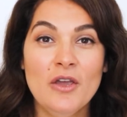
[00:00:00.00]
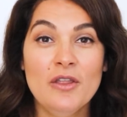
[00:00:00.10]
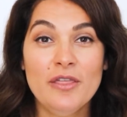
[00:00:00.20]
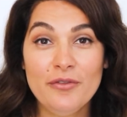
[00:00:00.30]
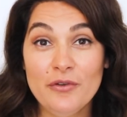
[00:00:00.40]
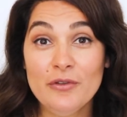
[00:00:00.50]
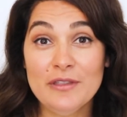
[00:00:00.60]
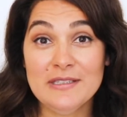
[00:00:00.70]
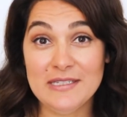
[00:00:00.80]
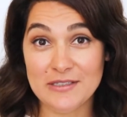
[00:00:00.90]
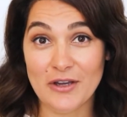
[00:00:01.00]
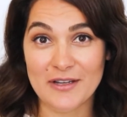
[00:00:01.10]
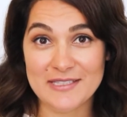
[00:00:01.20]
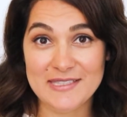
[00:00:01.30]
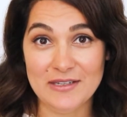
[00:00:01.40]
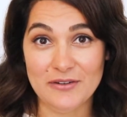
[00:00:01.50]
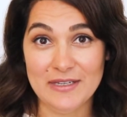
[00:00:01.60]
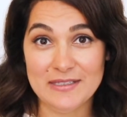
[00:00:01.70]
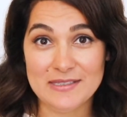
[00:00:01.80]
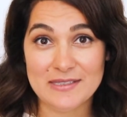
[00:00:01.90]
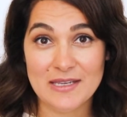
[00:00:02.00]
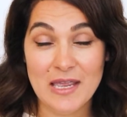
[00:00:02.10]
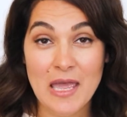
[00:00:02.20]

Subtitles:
through the Detox series.